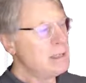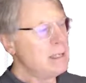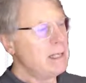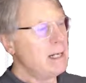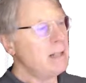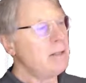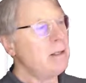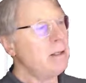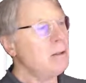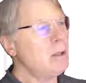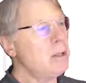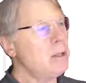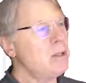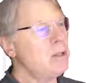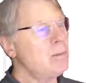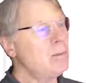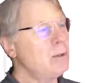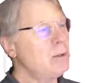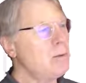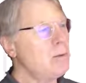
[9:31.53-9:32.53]
And then lighter
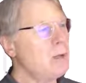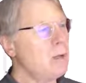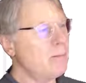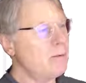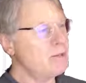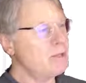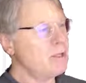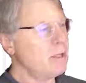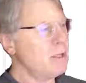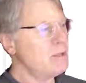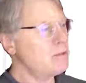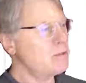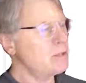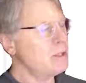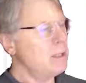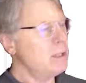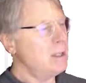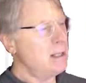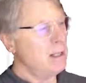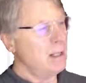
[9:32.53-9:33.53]
blue represents
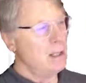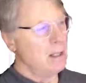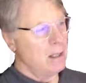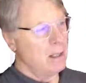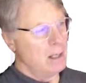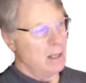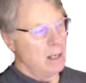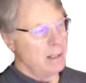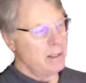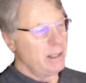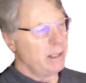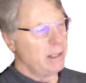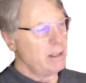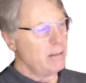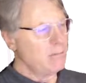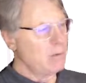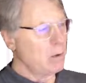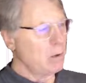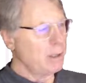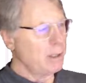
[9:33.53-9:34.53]
negative
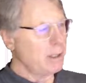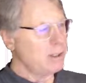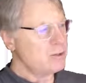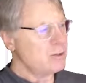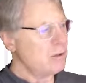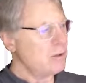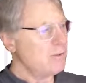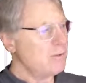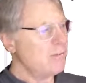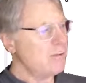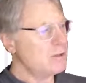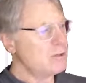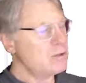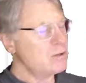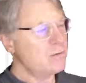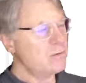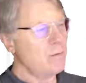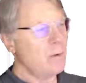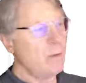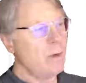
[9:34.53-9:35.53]
correlation
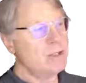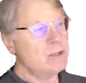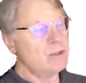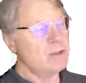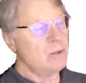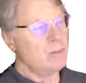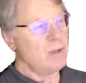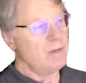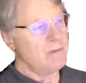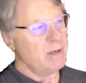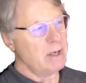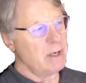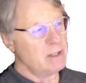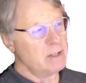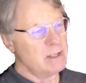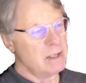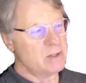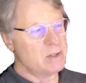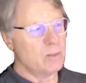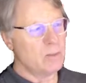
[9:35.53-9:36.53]
coefficients for which the p-value is
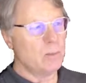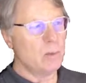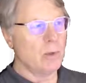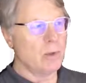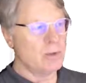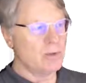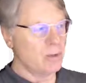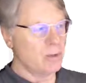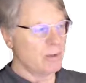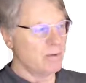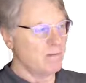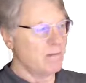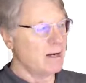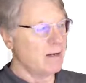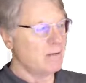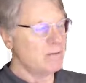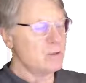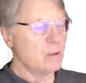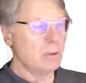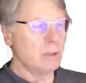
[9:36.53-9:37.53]
less than
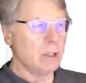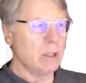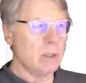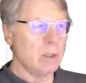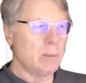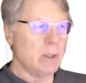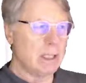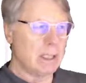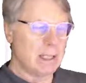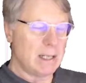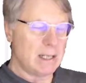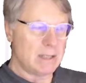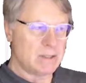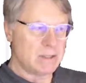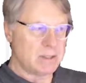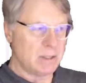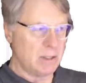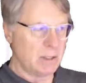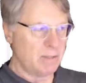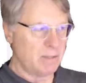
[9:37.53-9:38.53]
0.05. So a little bit less
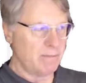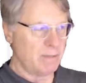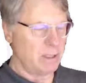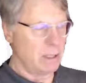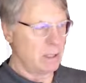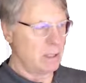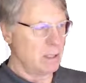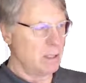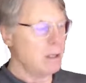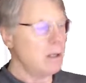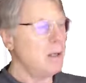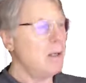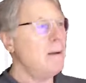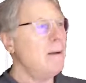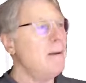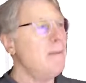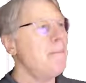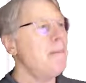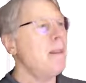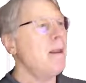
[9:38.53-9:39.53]
significant,
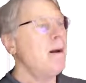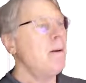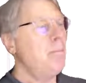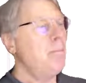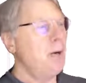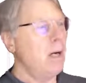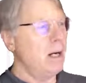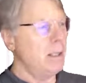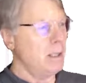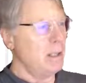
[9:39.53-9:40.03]
but